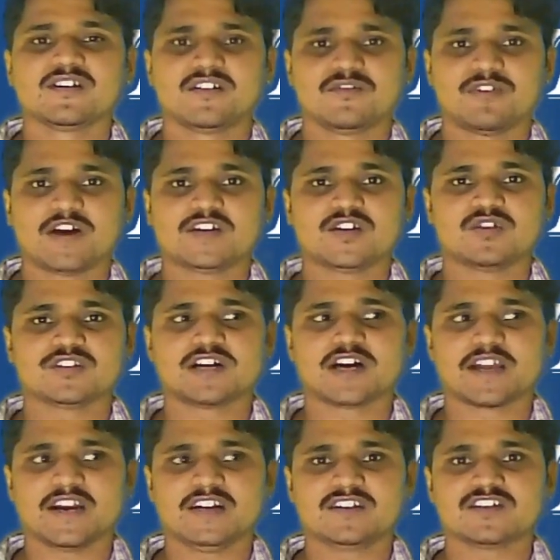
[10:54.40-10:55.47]
find out the
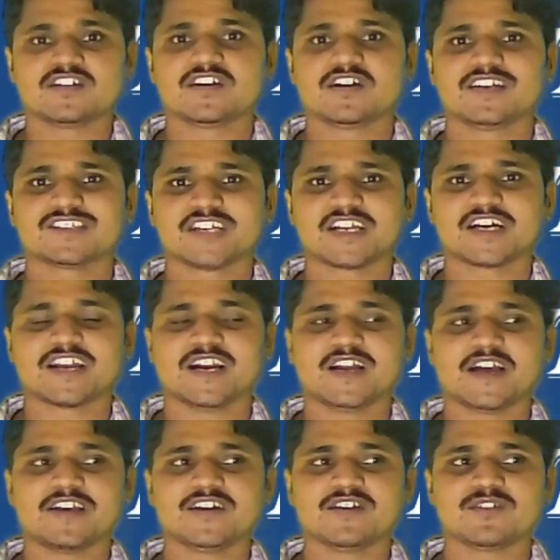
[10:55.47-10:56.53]
current, initial current
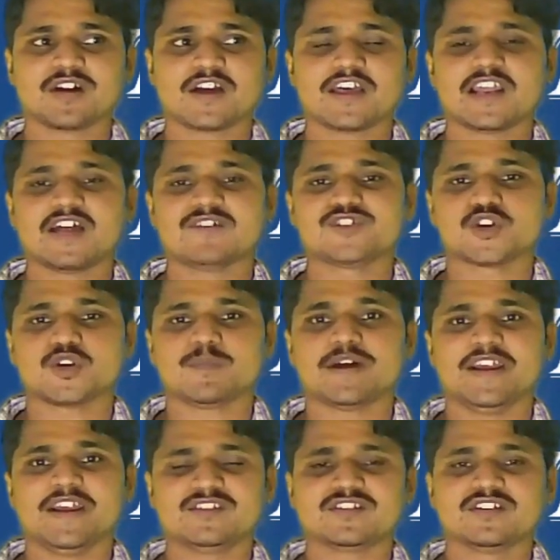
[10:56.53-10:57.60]
IL of 0
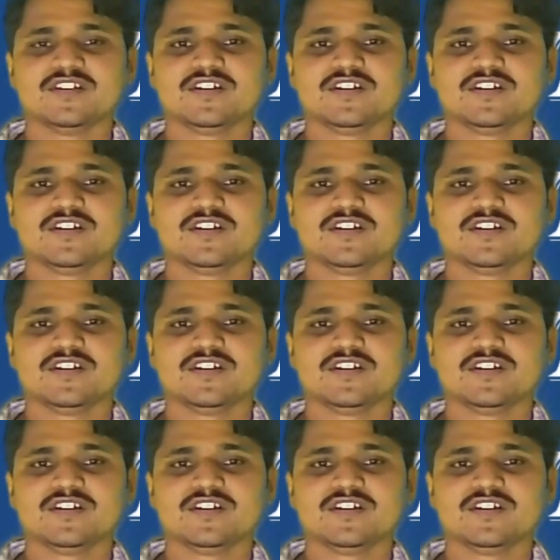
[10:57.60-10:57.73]
minus.